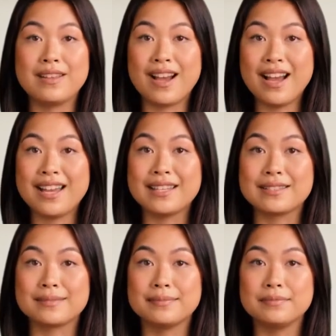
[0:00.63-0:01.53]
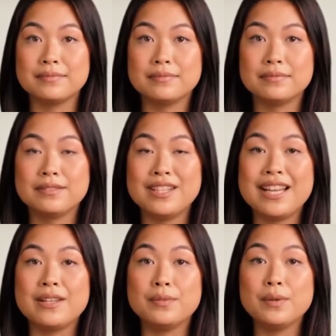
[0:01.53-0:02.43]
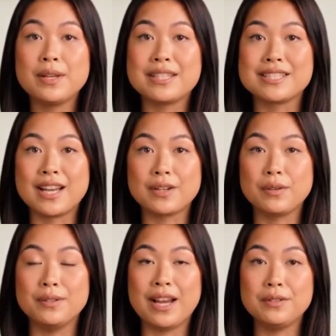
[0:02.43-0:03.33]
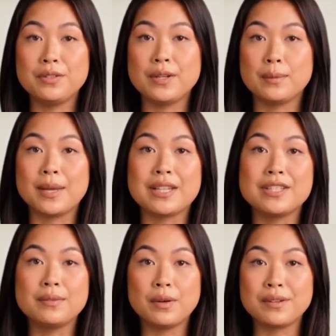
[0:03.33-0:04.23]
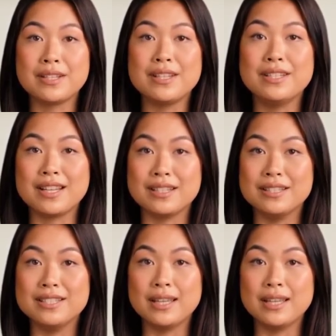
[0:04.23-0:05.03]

Hi. Today we're going to tell you about three ways small businesses